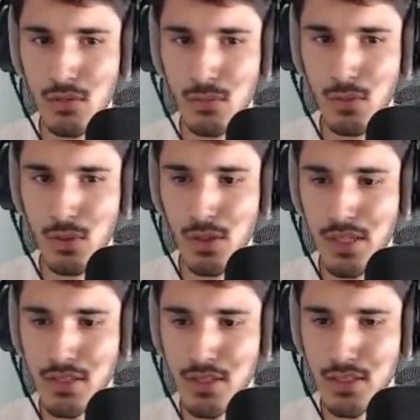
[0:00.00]
We'll go ahead
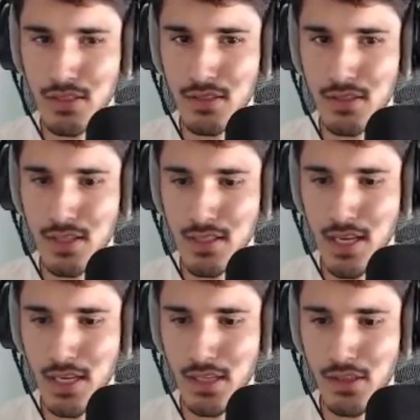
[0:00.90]
and start
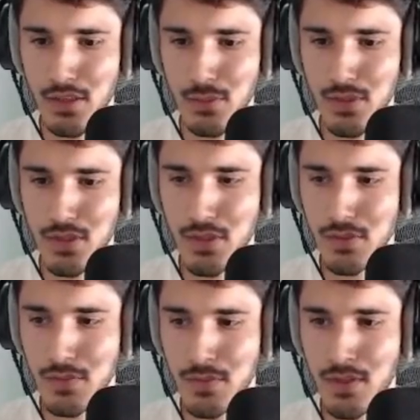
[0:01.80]
attacking the other one
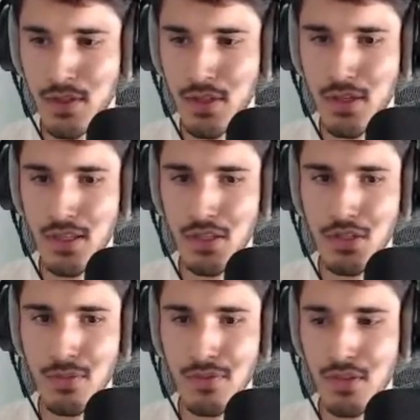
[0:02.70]
too. And this
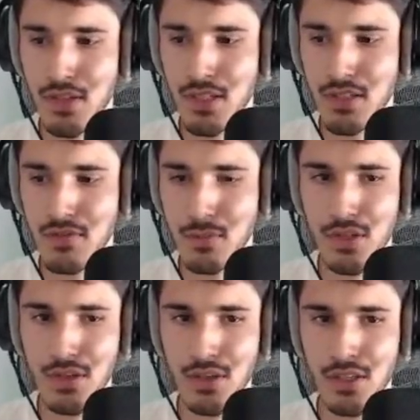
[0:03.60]
should be very easy from
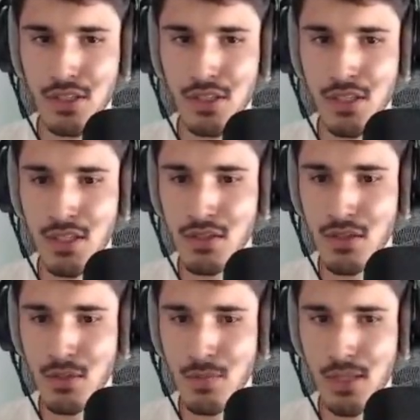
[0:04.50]
here on.
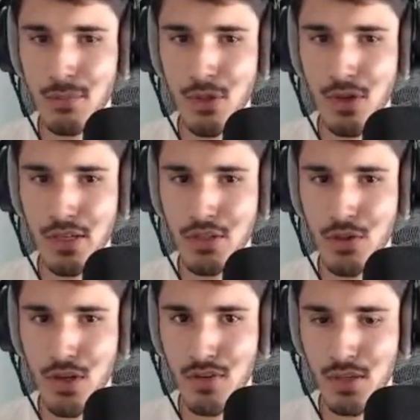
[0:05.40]
So let me go ahead and
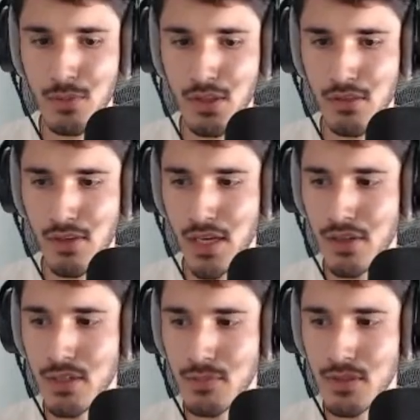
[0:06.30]
toy around with
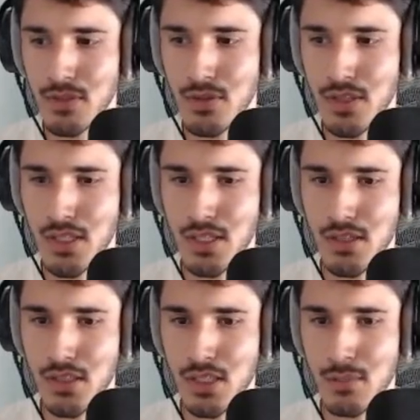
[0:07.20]
Elvira. I'm just going to go ahead
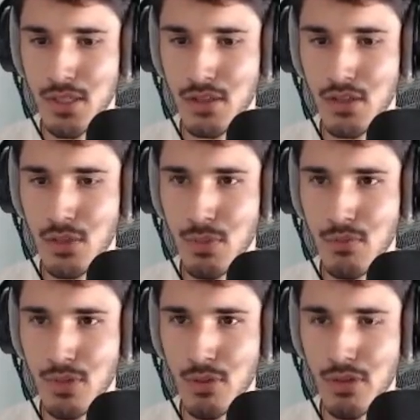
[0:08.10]
and eliminate Cupid
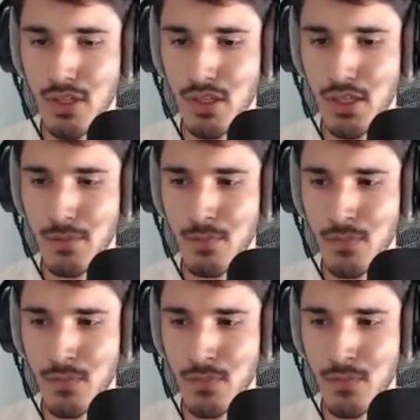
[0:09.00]
real quick again.